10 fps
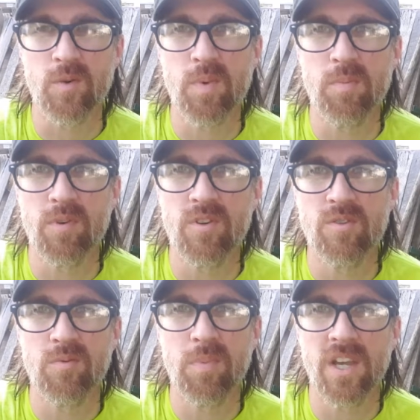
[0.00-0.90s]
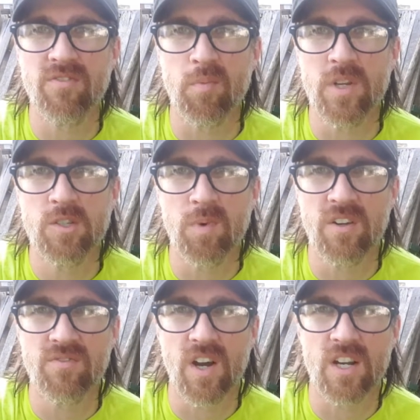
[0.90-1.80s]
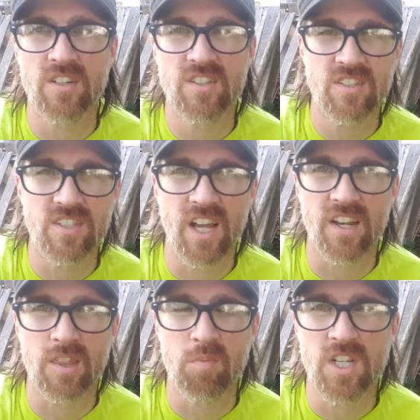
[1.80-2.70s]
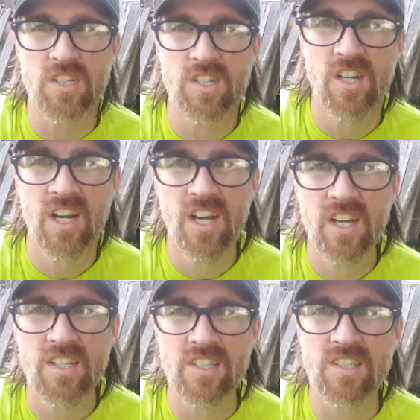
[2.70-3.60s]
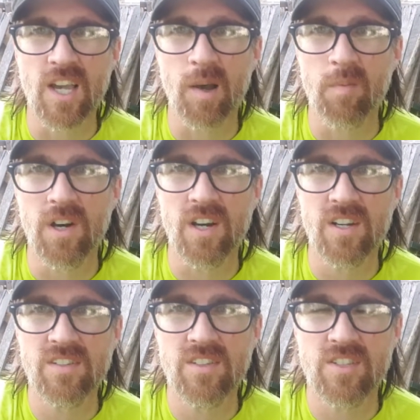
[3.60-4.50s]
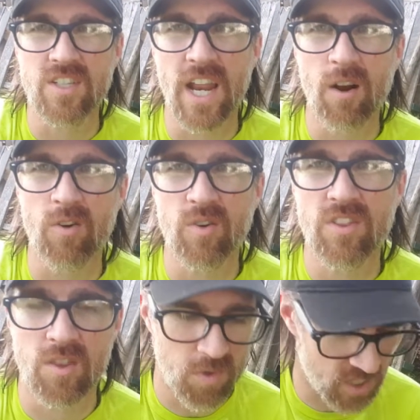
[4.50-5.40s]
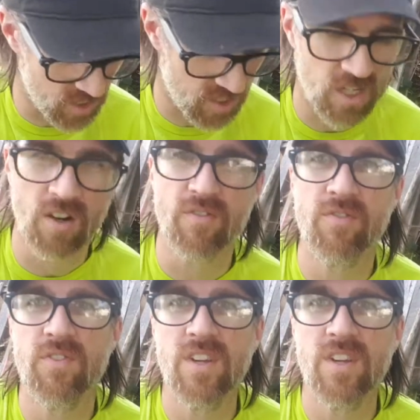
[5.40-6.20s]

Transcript: for people who pay for beach bonfires down at the beach, since I'm just an hour north of the beaches here of